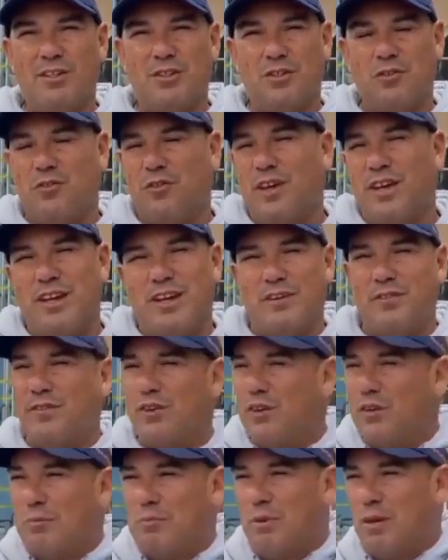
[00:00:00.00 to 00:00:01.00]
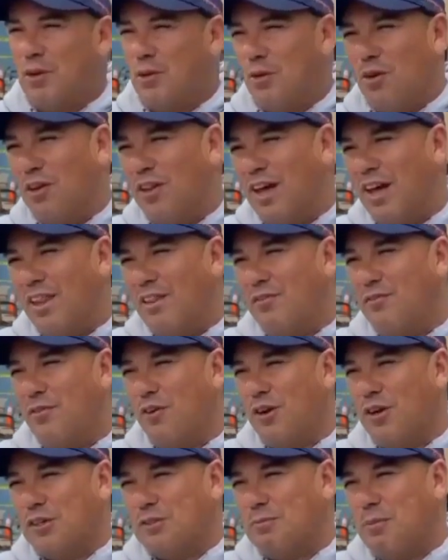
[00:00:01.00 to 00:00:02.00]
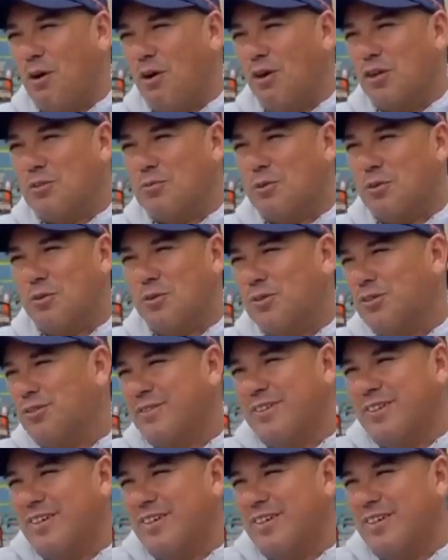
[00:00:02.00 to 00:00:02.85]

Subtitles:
So very difficult to play all the other fast bowlers because